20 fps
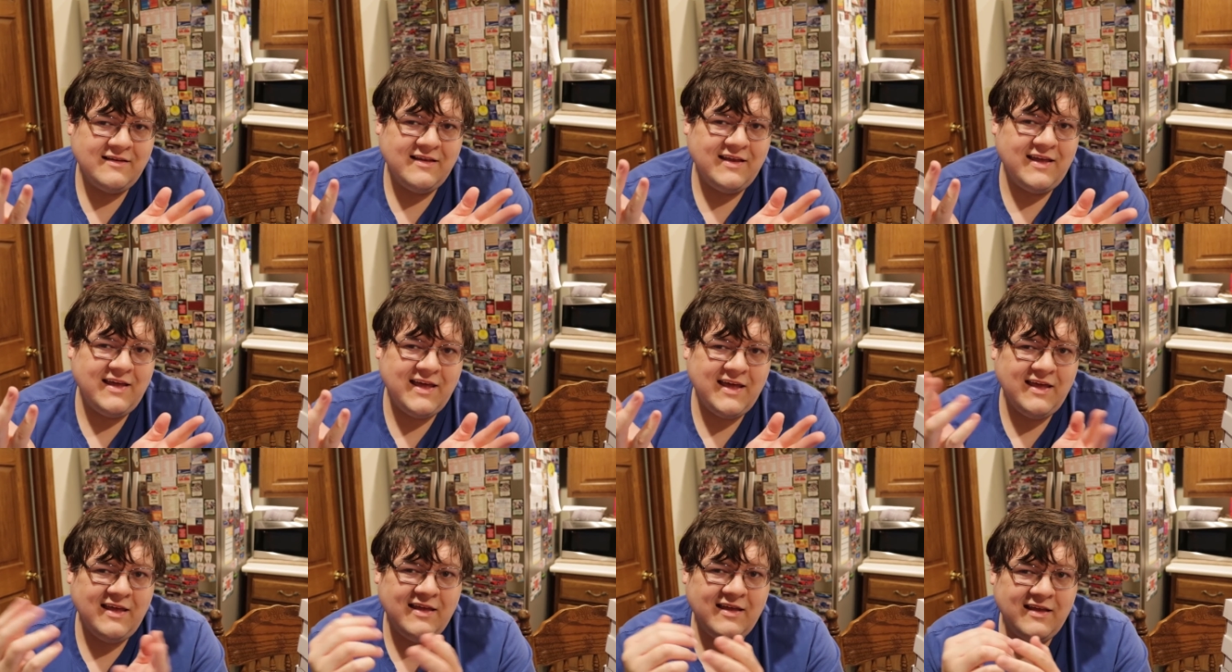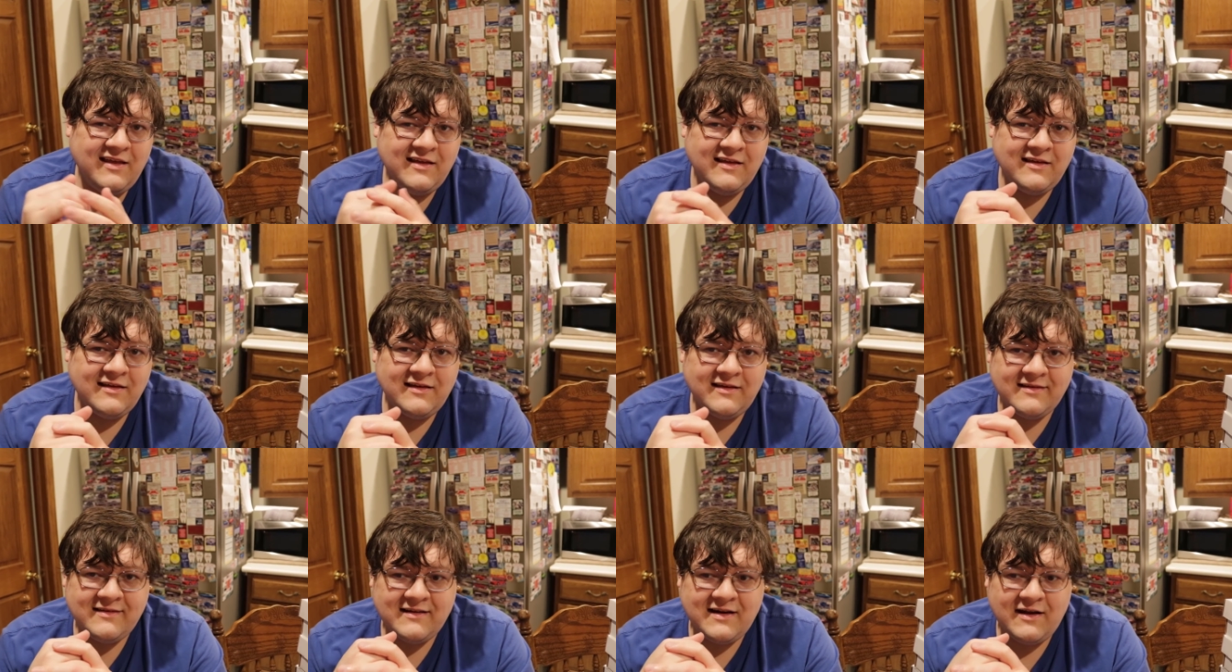eh,
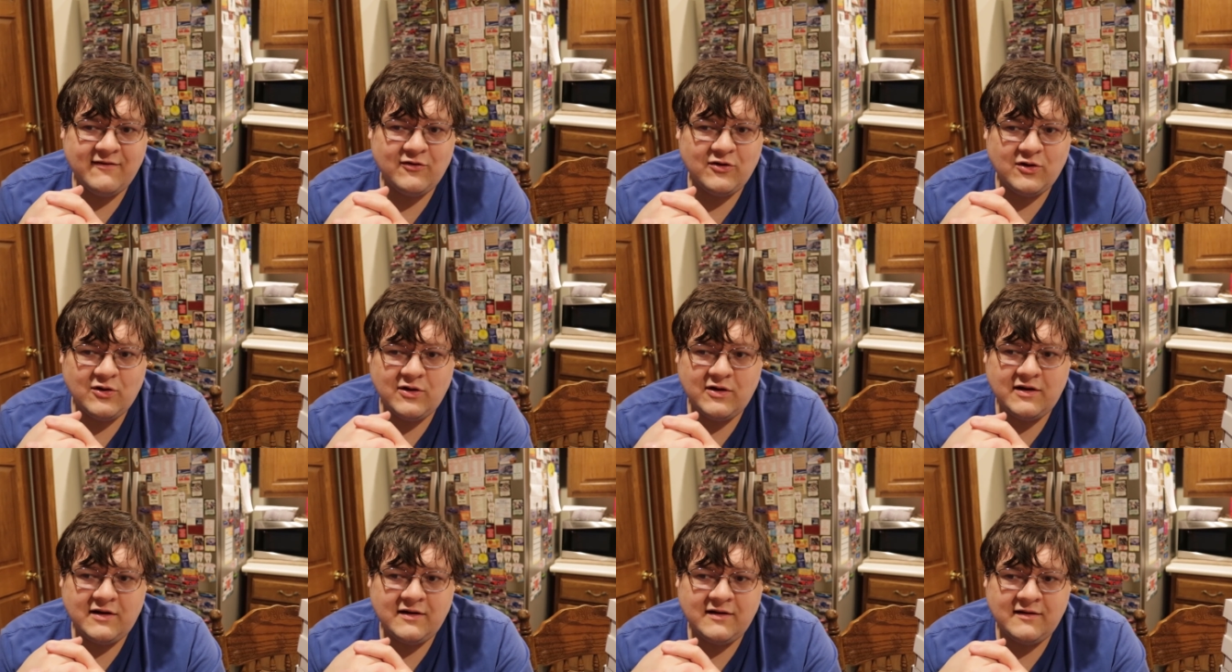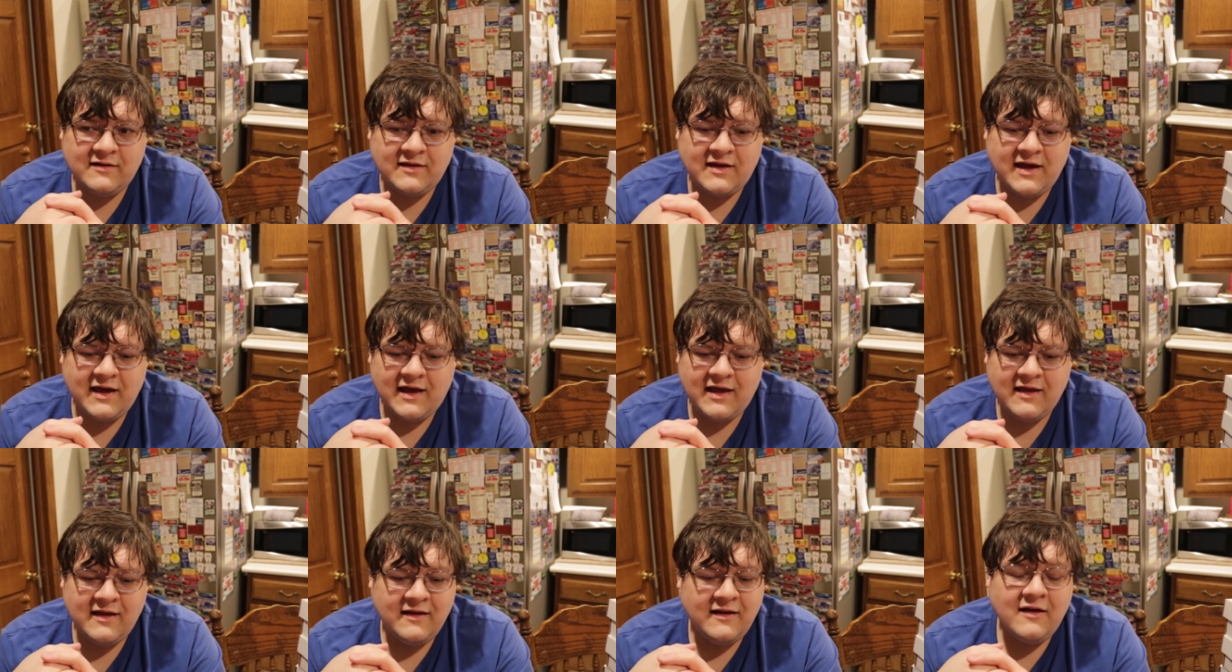it's not even good.
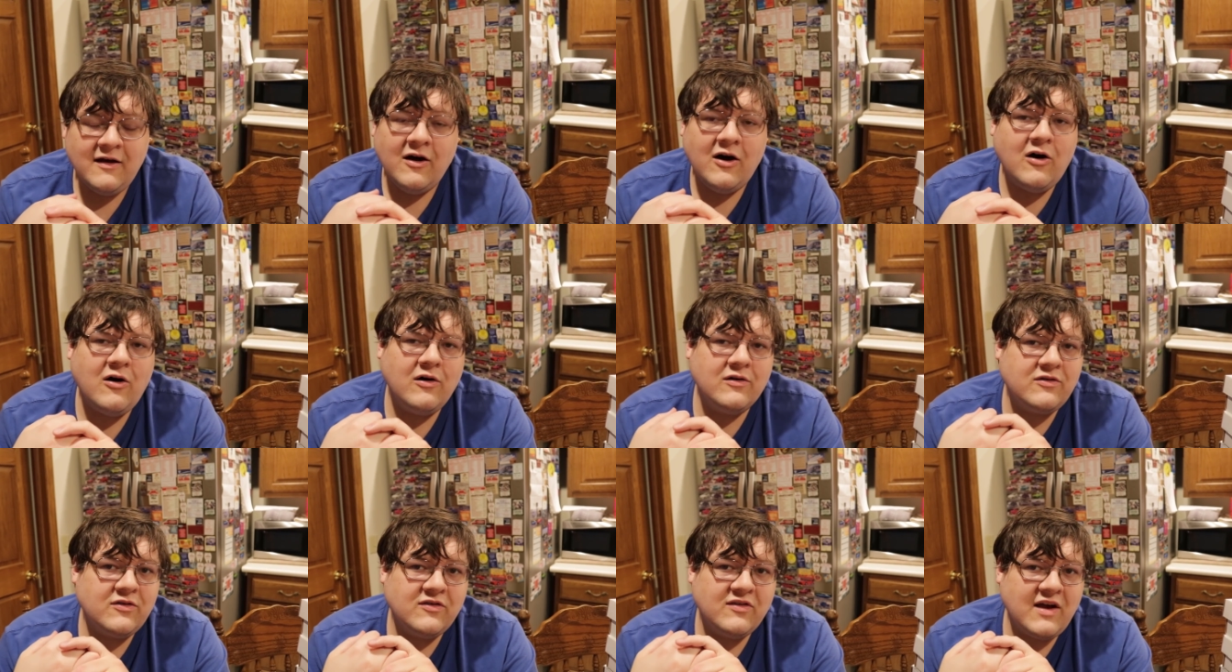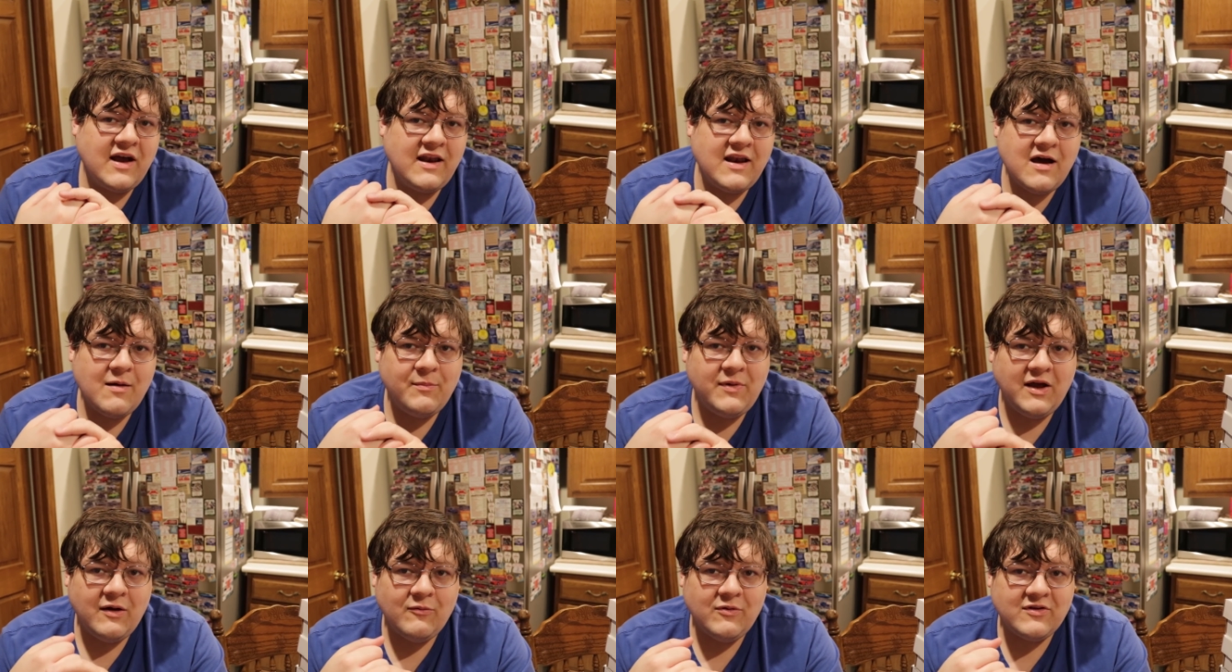Like, also sign not
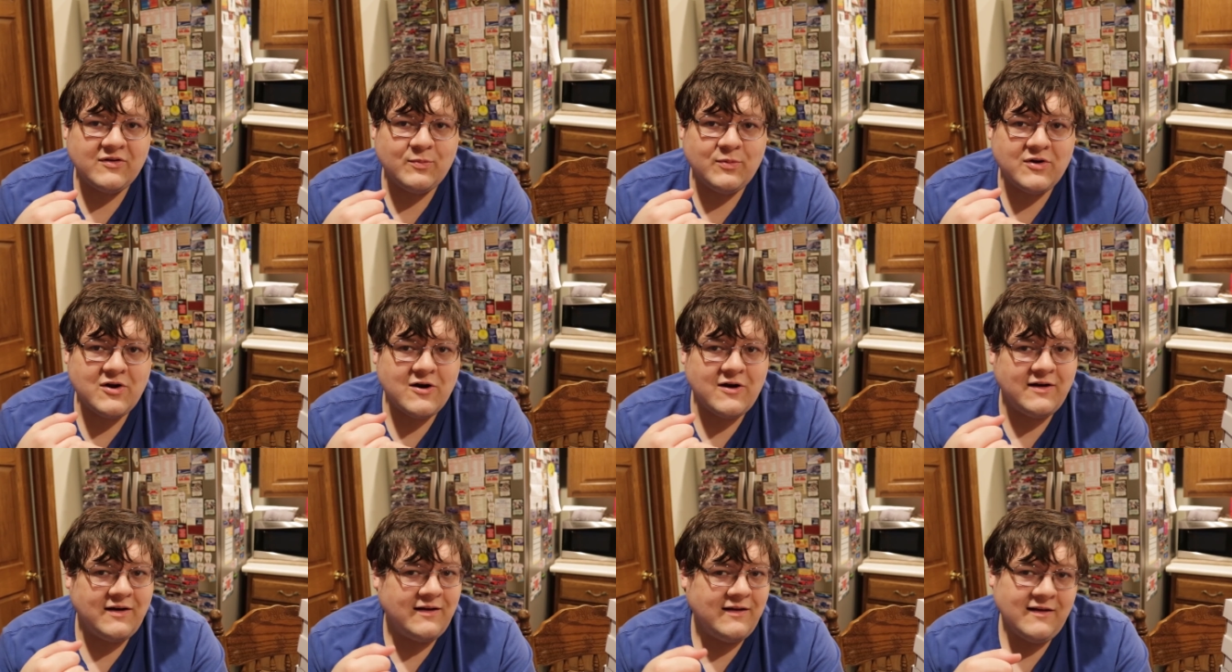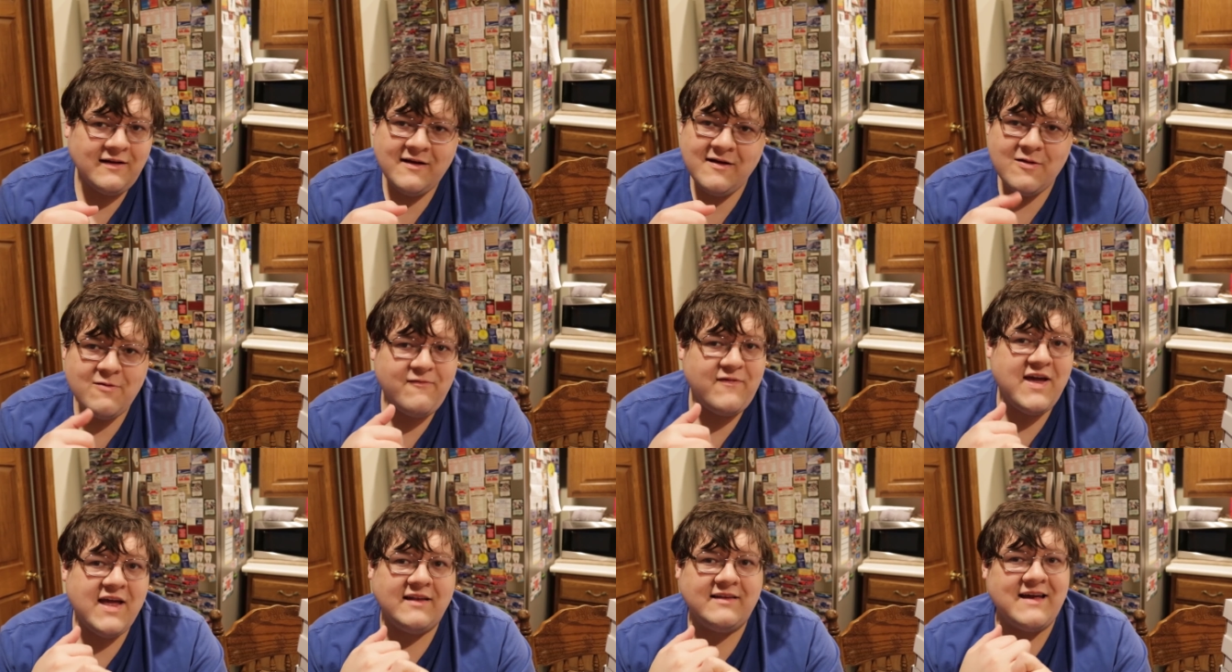being once per turn.
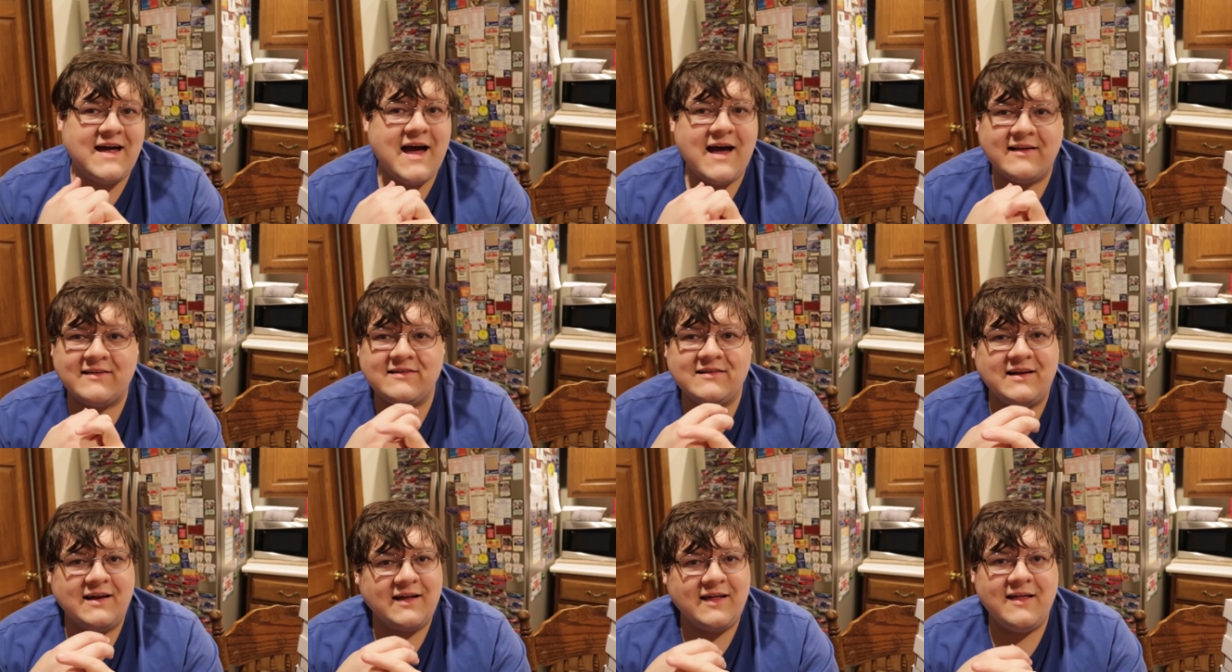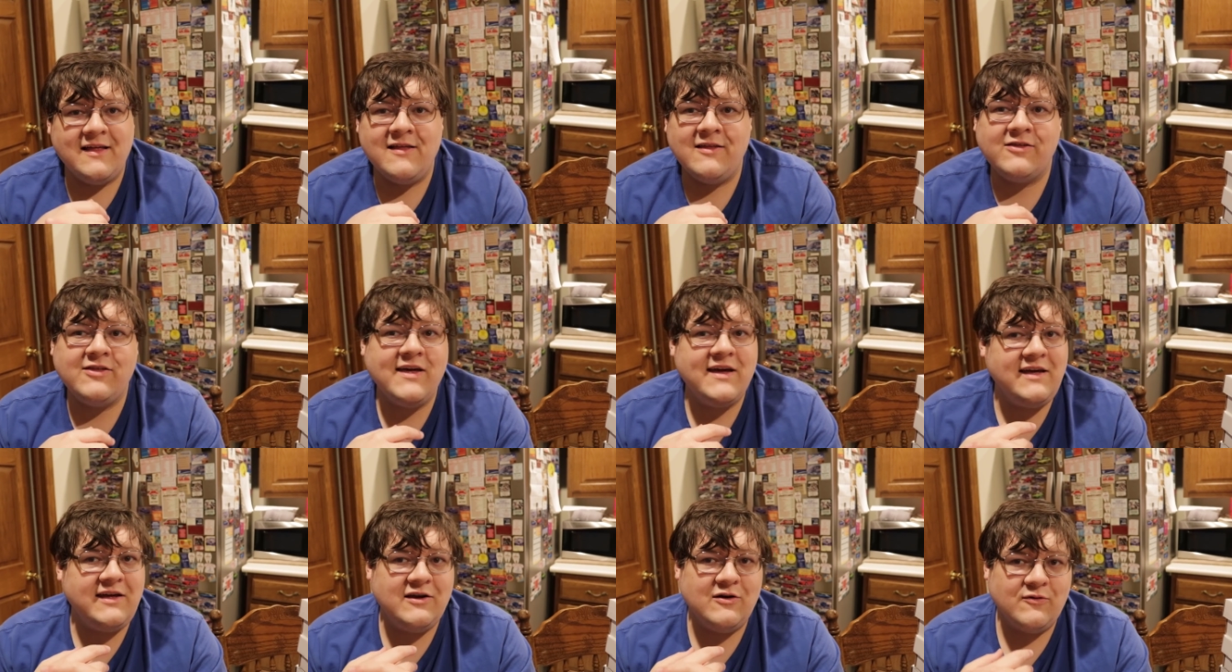Fantastic.
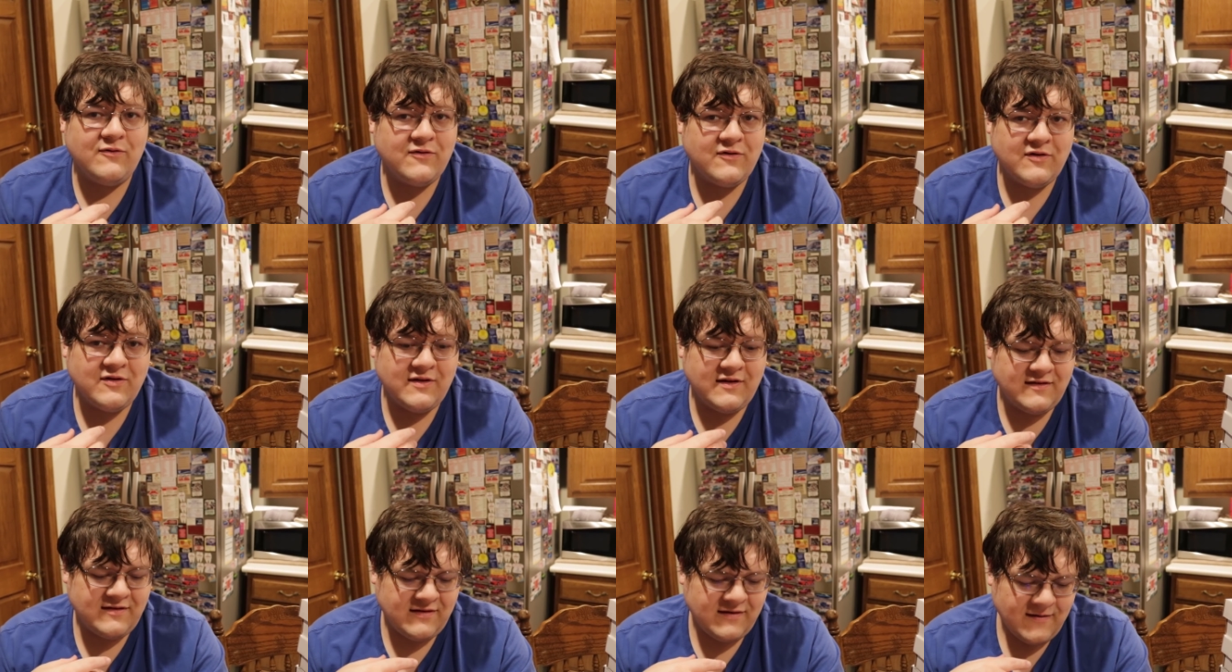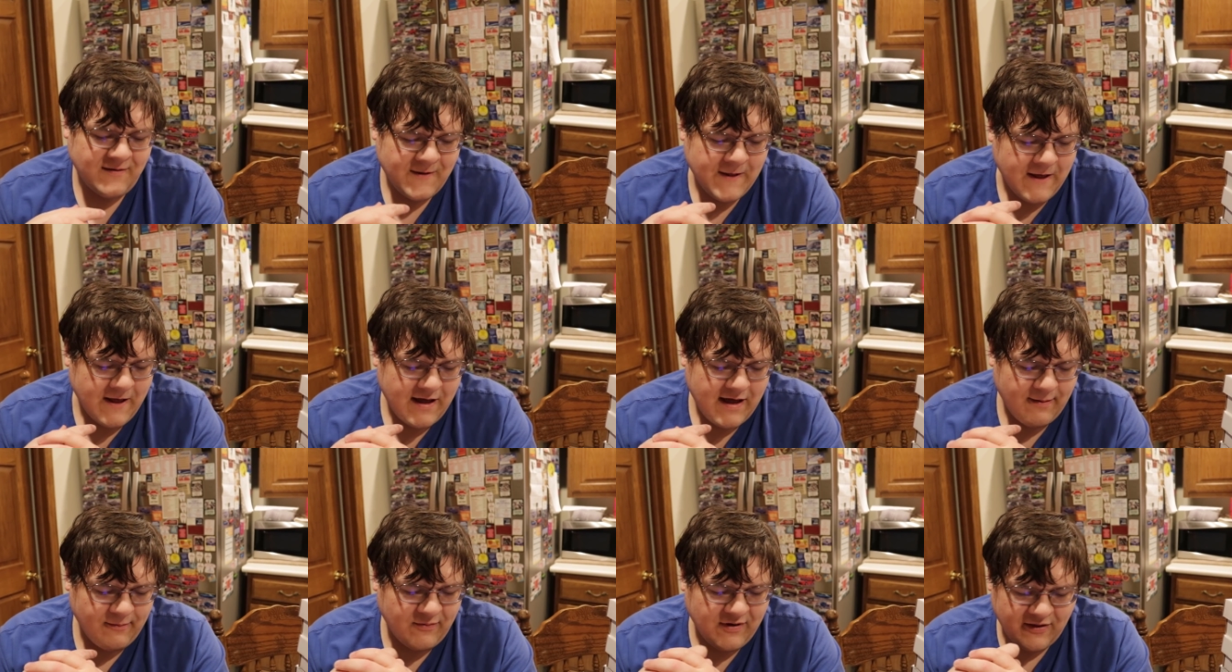Thank you for this.
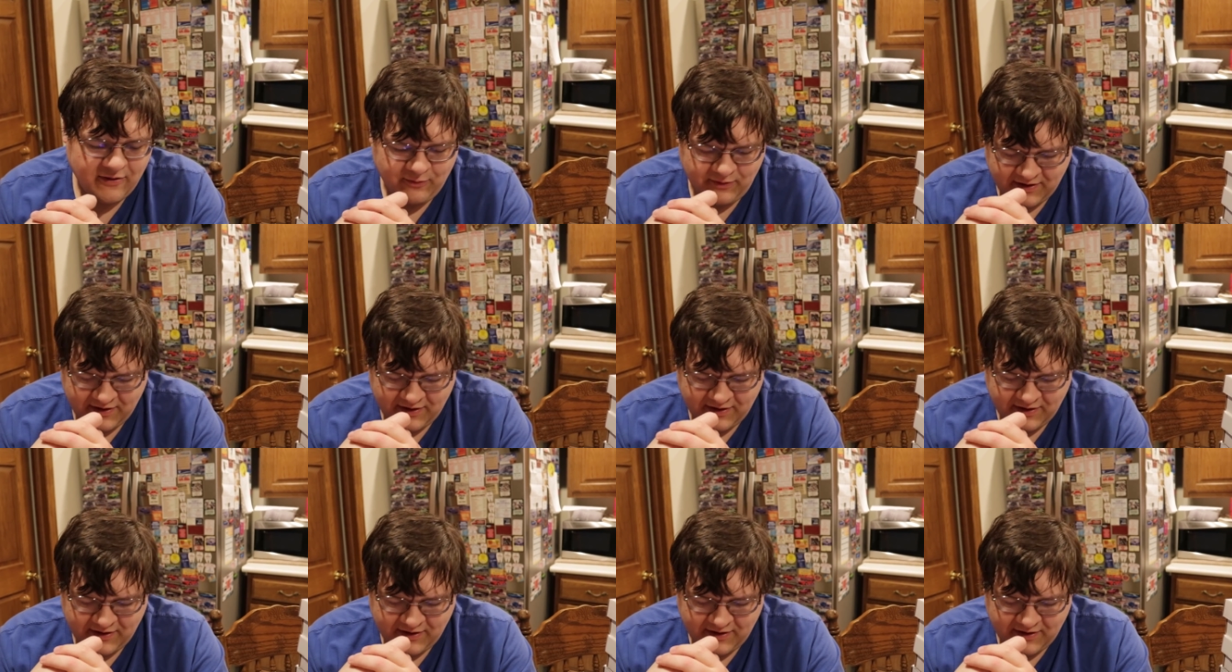I'm glad that